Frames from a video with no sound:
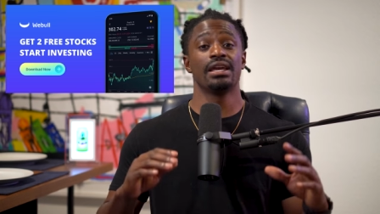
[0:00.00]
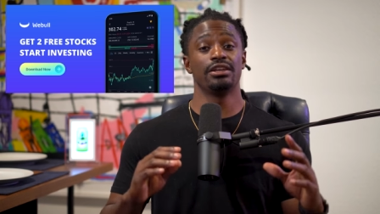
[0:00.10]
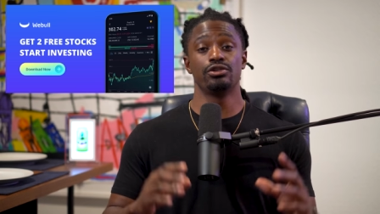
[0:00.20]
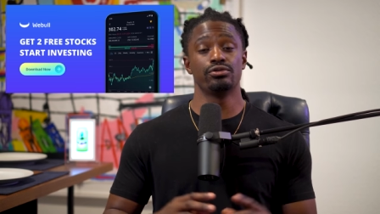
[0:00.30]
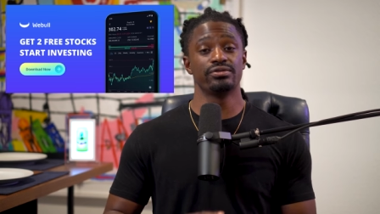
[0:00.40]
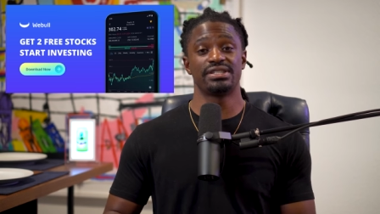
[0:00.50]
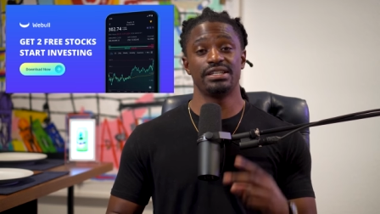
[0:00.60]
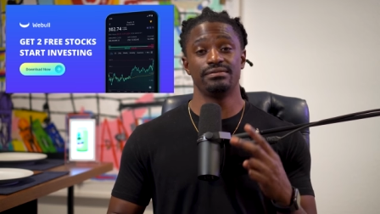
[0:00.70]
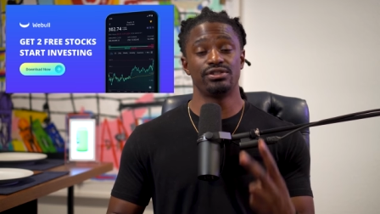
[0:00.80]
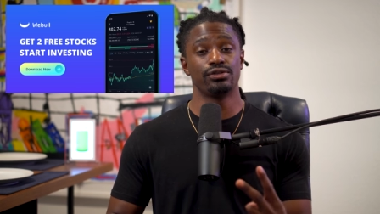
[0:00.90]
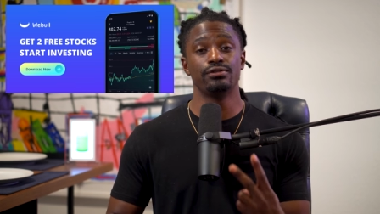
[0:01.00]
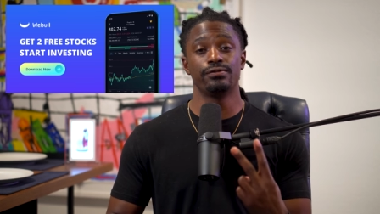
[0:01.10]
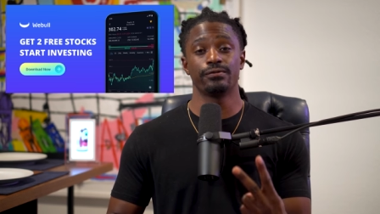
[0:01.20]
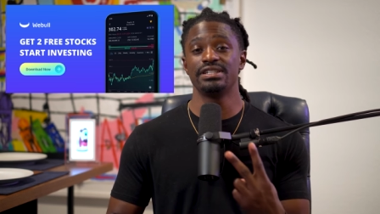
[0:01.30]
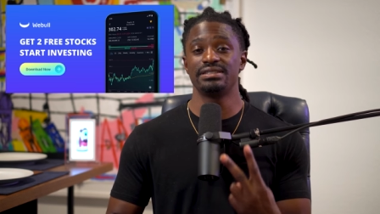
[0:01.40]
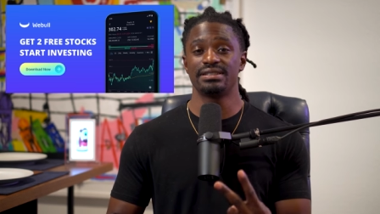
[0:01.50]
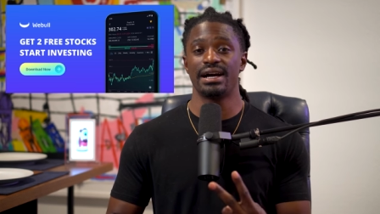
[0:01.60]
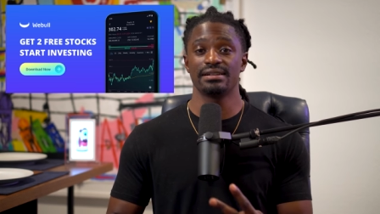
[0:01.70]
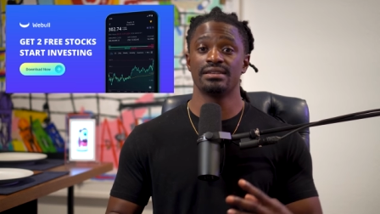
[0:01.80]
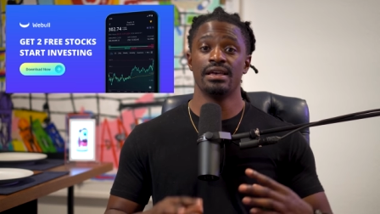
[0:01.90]
and you will receive two free
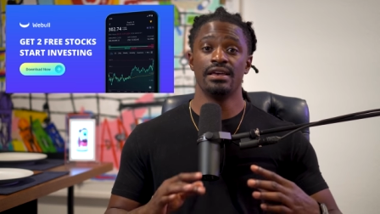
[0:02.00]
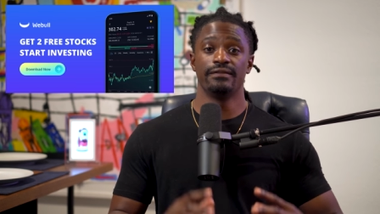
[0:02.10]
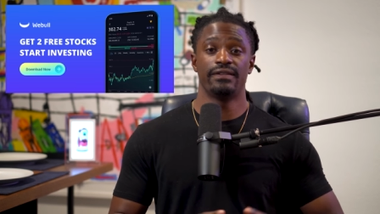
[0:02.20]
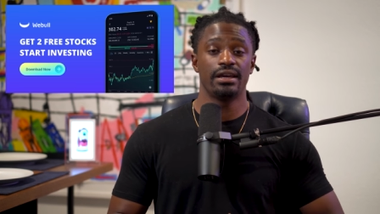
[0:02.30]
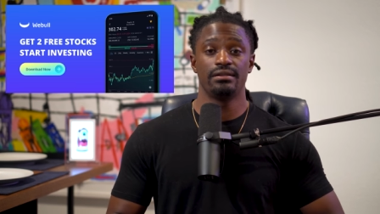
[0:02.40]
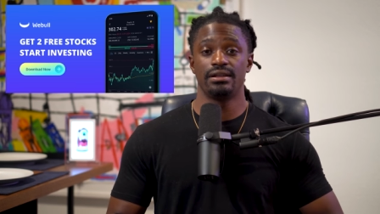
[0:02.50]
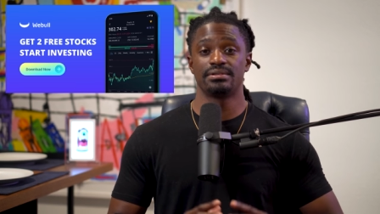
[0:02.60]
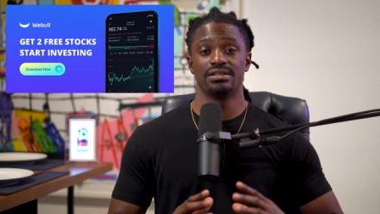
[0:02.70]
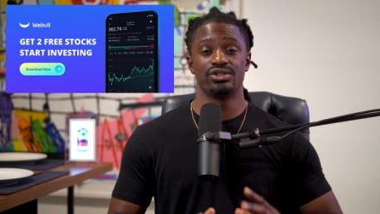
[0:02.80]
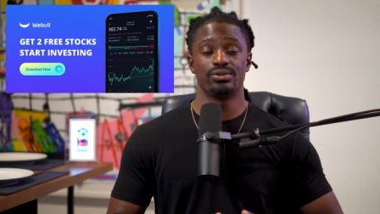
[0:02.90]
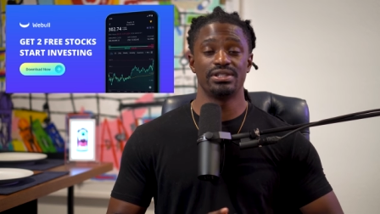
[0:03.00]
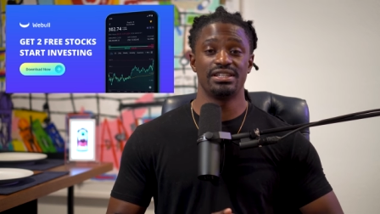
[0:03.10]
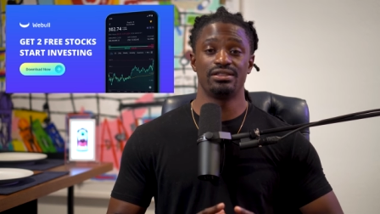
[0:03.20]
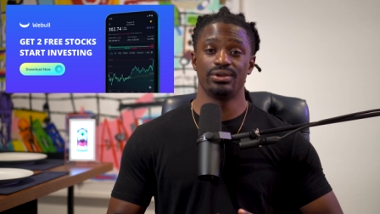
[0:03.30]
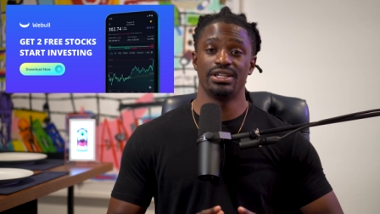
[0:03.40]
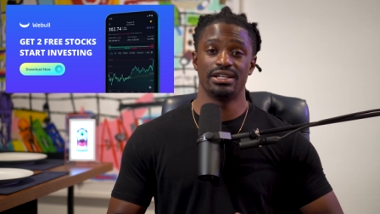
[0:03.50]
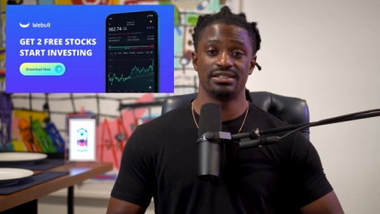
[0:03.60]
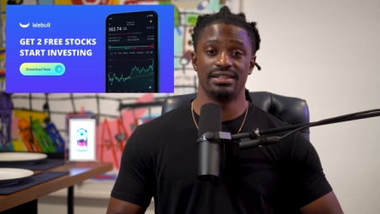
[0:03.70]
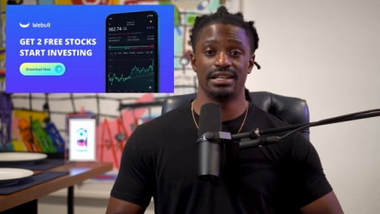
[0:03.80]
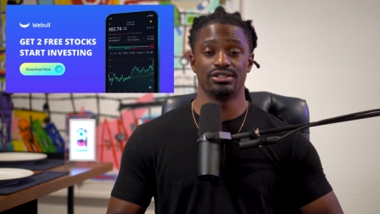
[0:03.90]
stocks valued up to
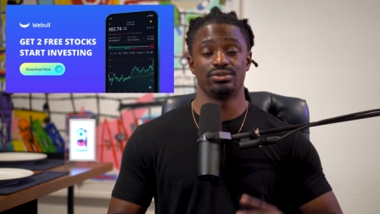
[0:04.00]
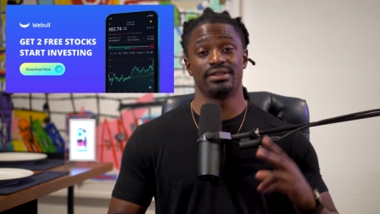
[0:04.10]
$2,300.